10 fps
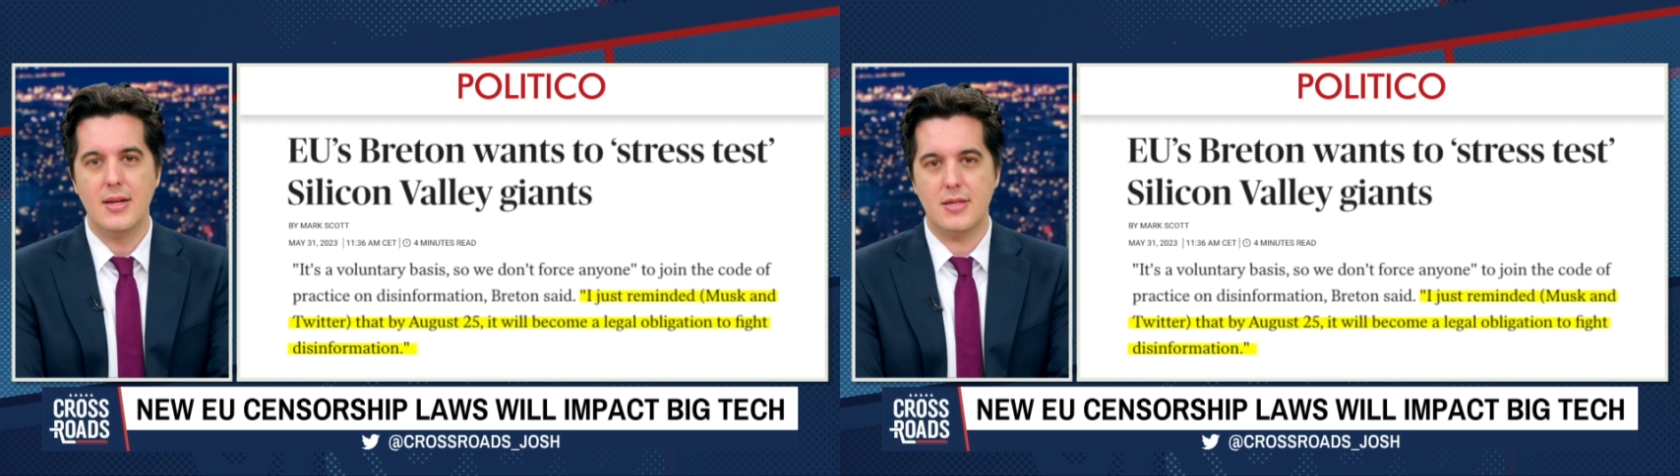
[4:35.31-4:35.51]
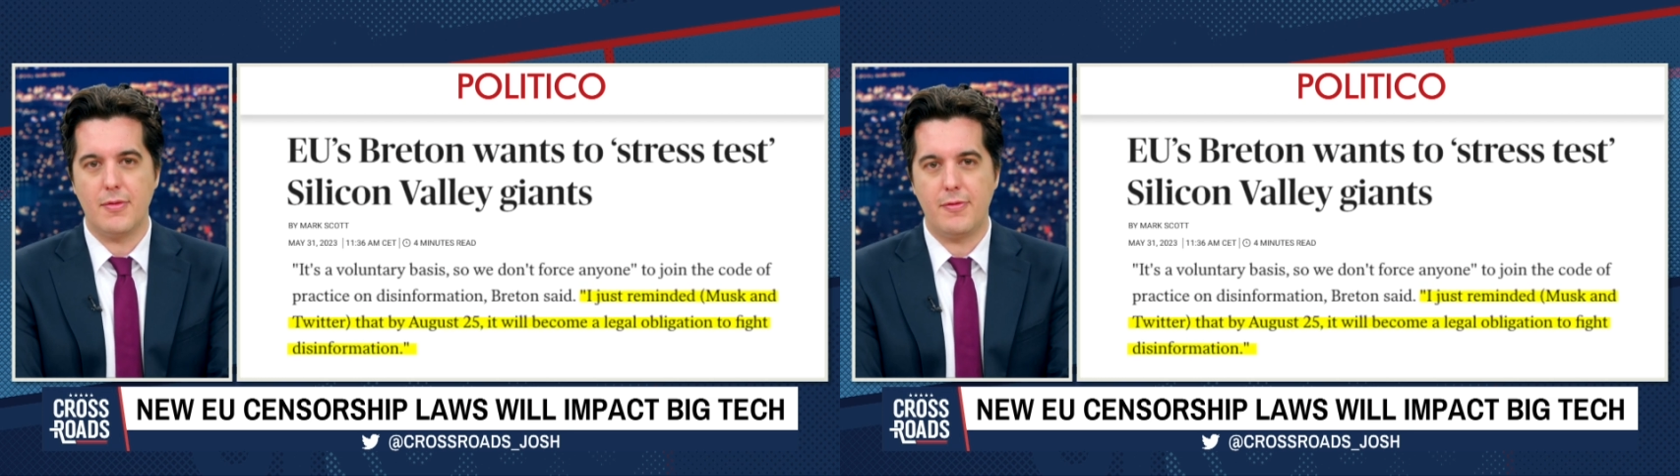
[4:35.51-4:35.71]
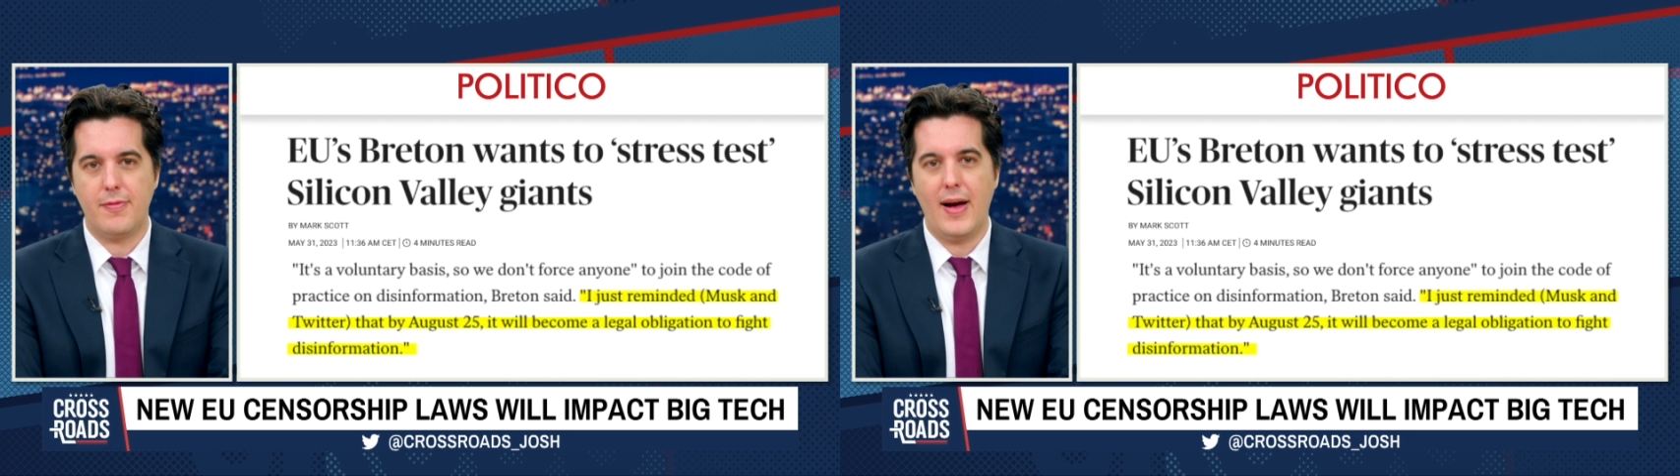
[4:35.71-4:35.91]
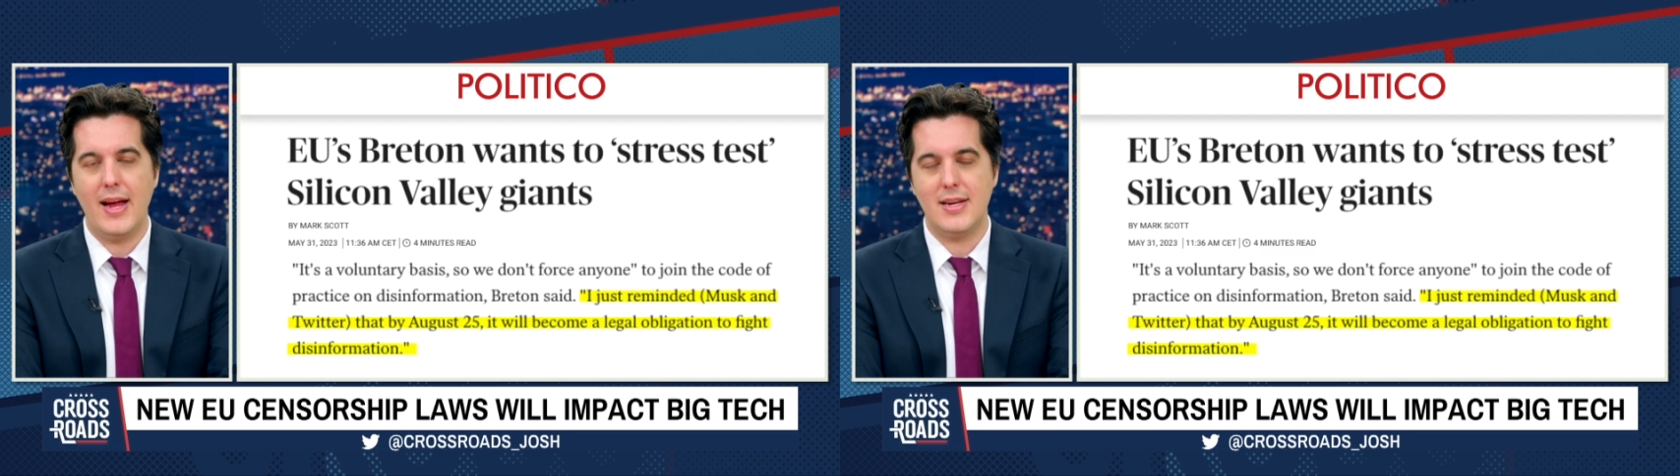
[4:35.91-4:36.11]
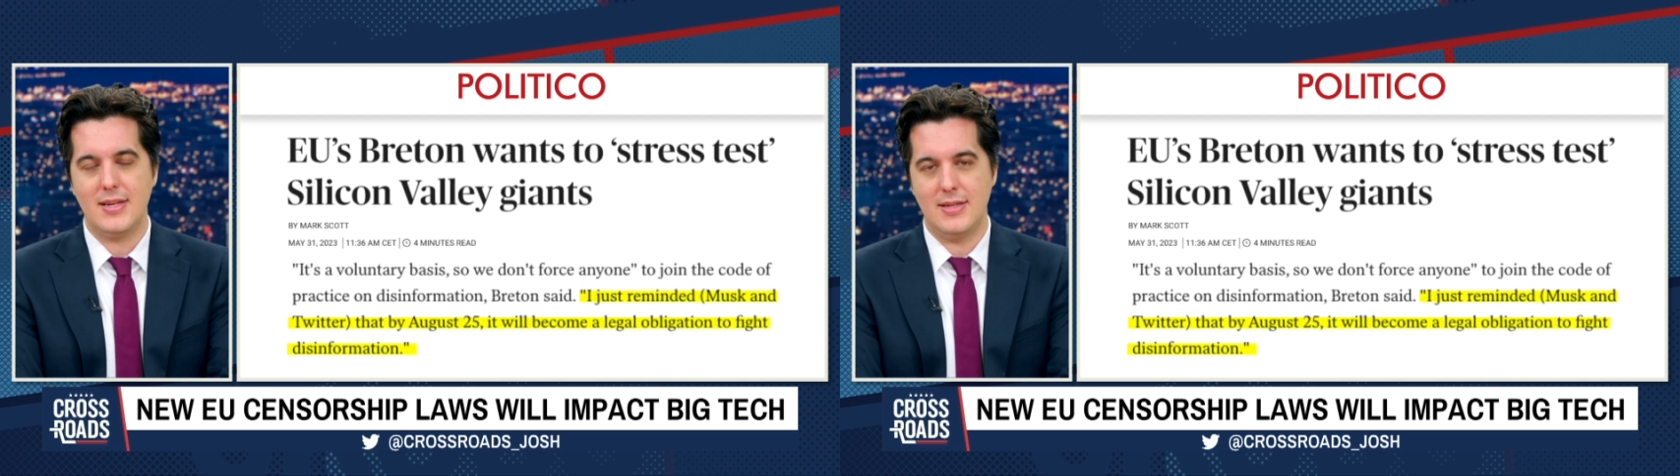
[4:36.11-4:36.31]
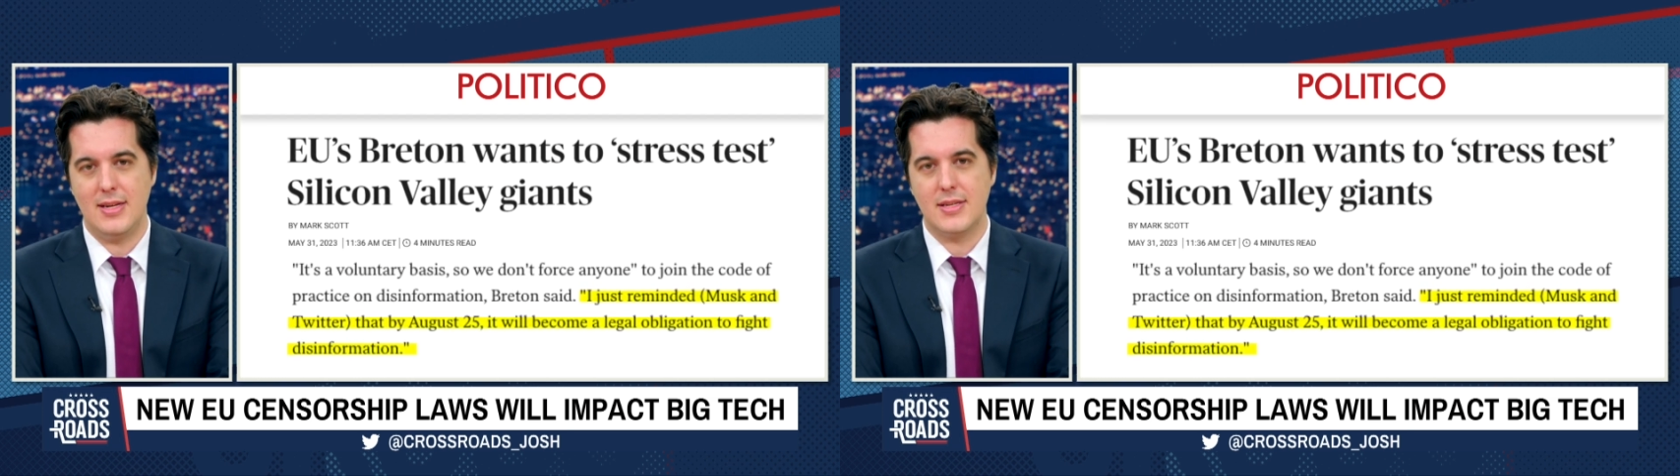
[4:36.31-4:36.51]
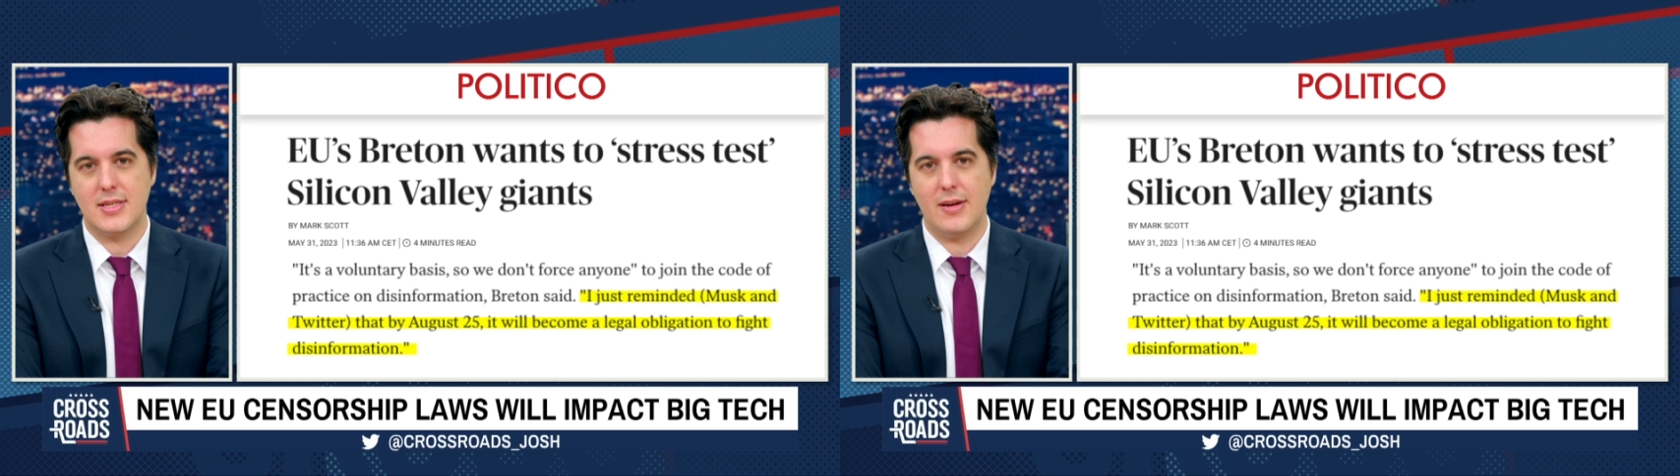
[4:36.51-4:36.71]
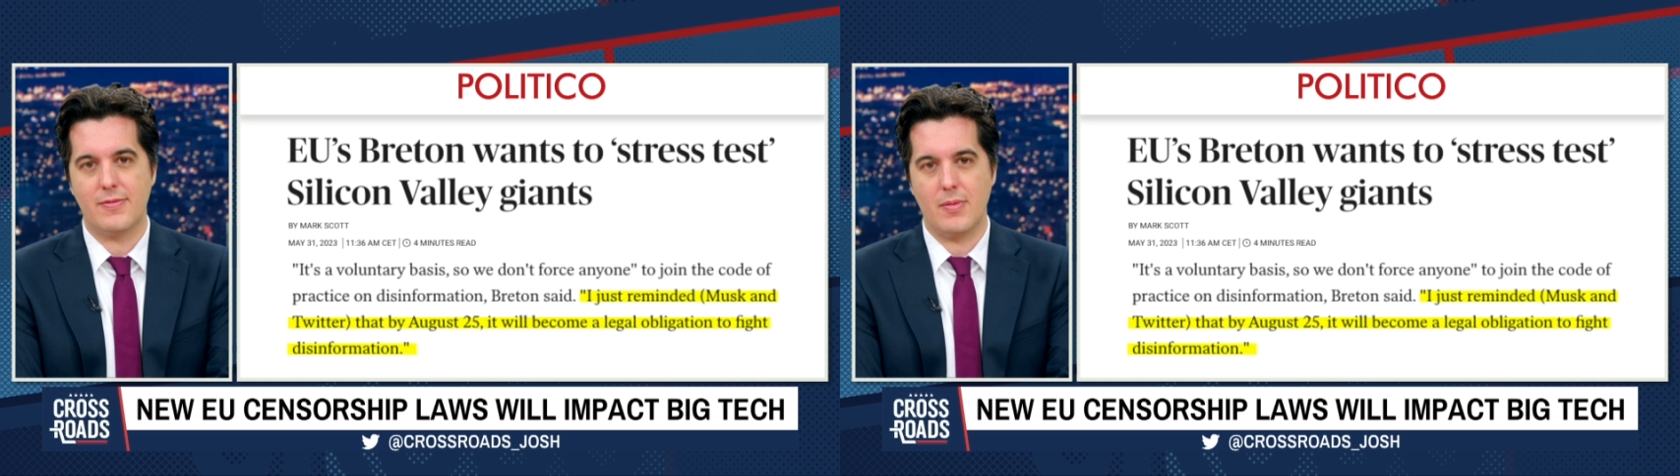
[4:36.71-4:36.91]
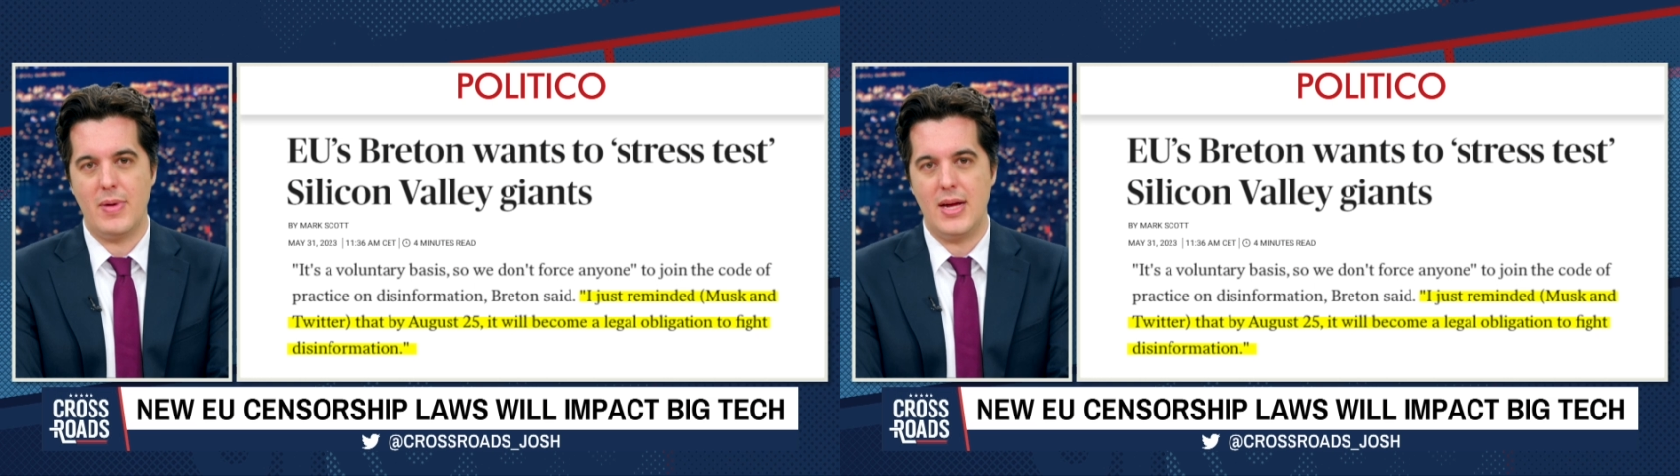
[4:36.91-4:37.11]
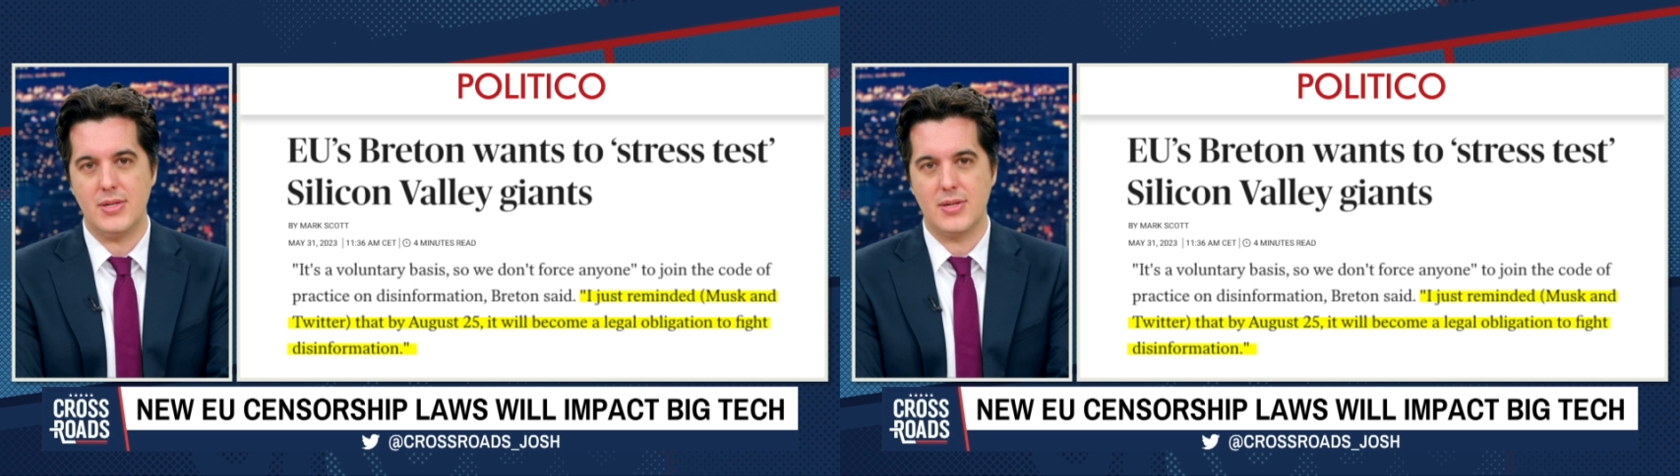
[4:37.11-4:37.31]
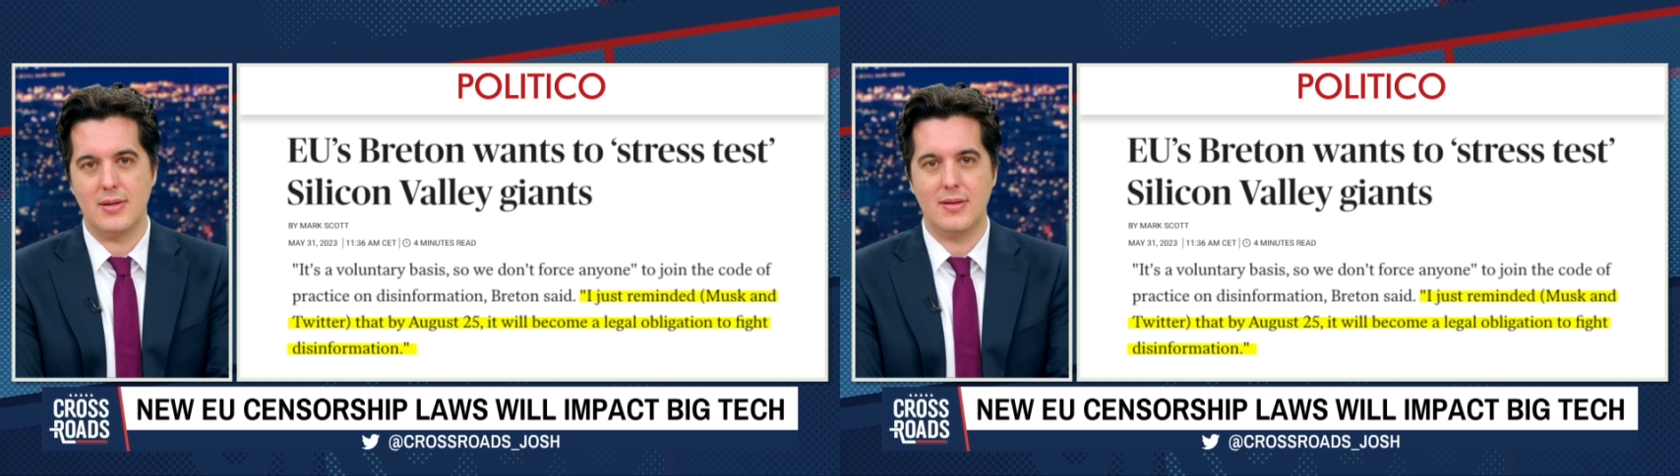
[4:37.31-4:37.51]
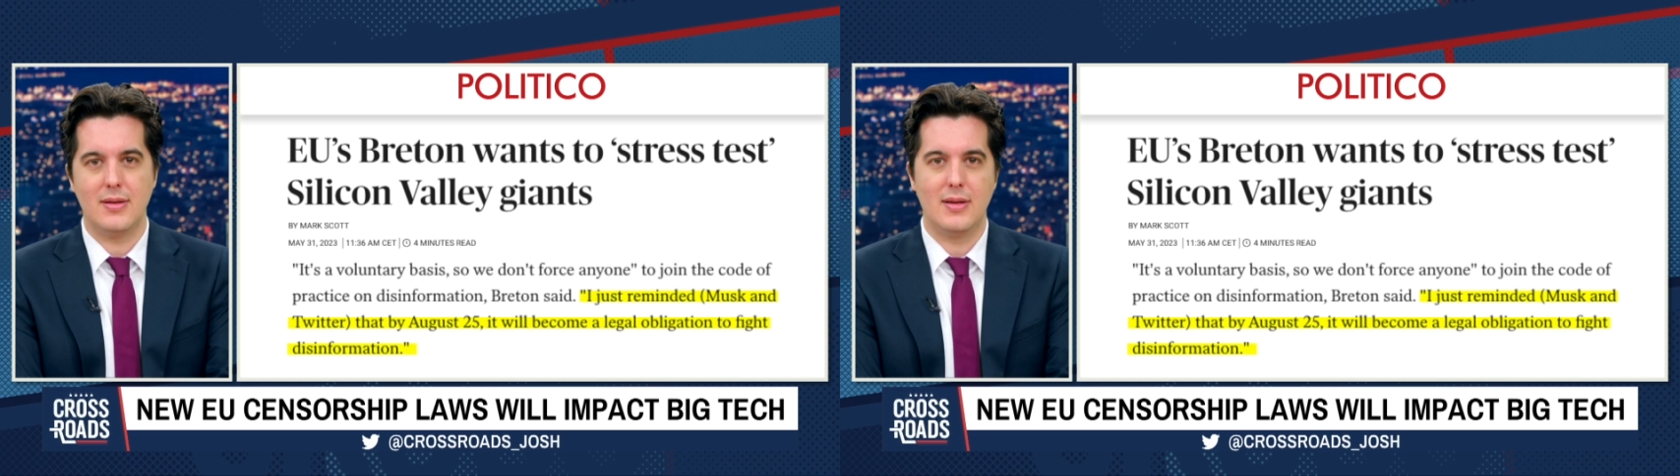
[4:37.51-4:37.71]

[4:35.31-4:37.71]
to fight disinformation.